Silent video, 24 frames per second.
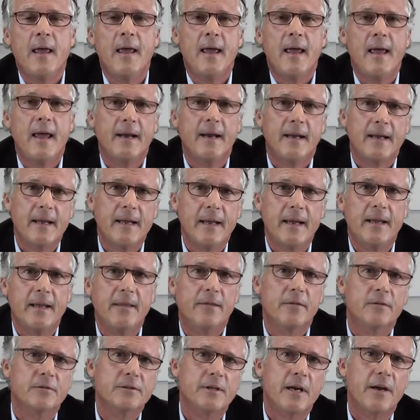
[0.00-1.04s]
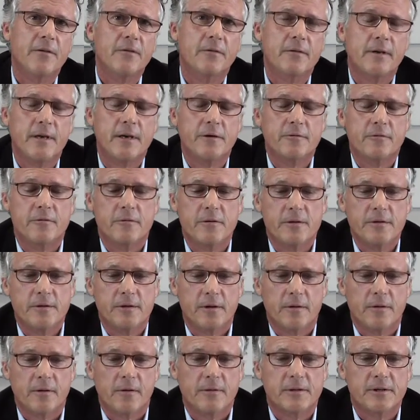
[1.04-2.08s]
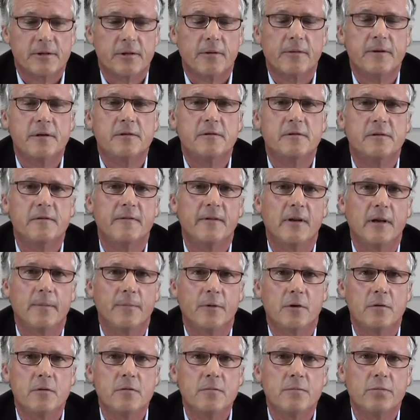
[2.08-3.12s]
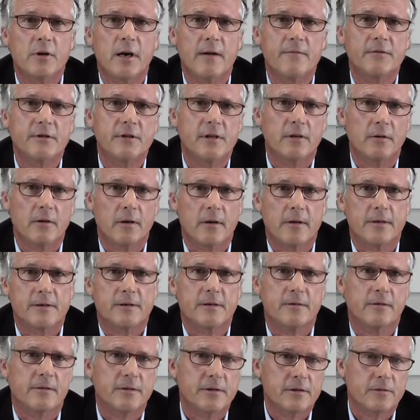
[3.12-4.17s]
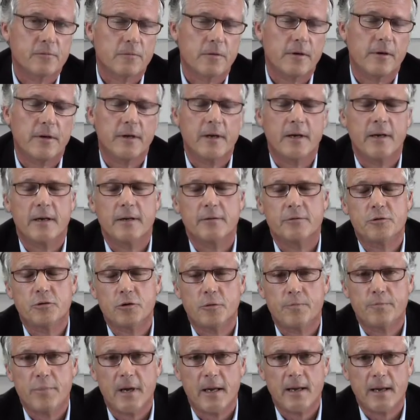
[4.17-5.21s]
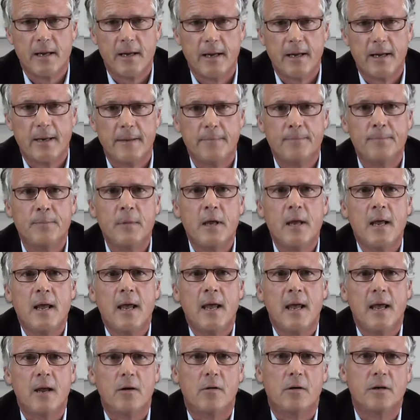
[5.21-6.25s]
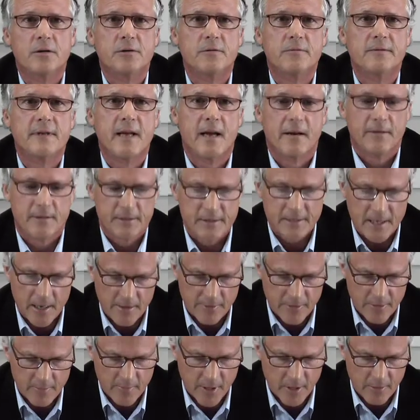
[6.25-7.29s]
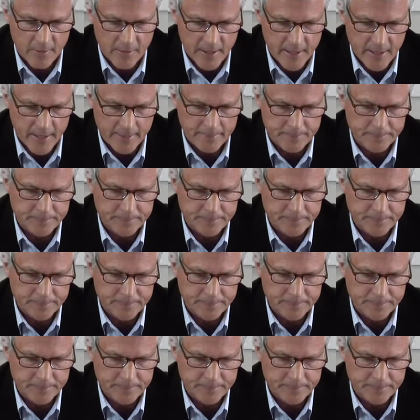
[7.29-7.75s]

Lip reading: And again, there's other countries that are starting to develop their own privacy laws in Australia, Japan, and also down in South America.